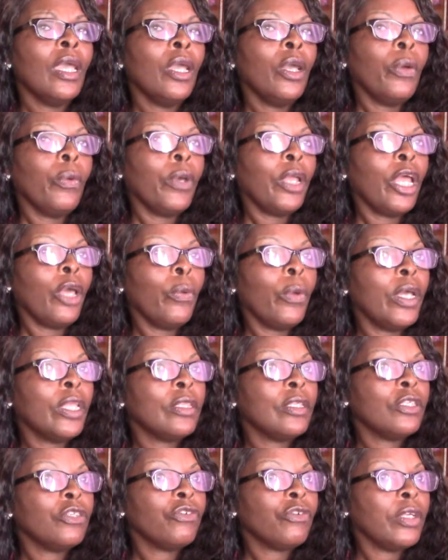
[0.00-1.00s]
When I went
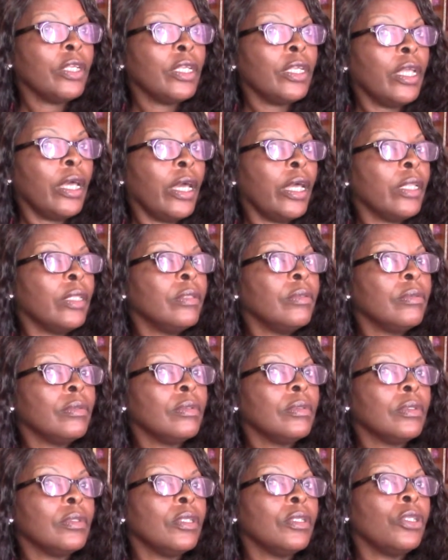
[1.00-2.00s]
to Trinidad,
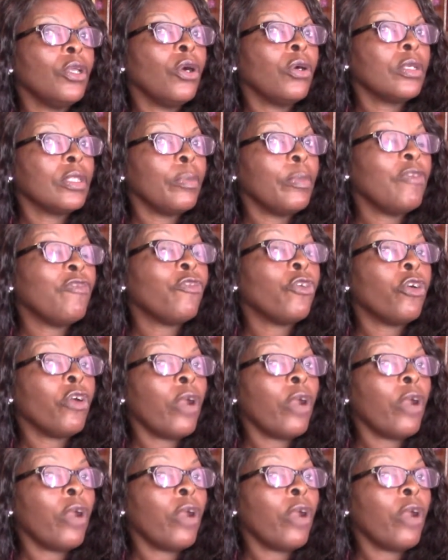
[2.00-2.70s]
before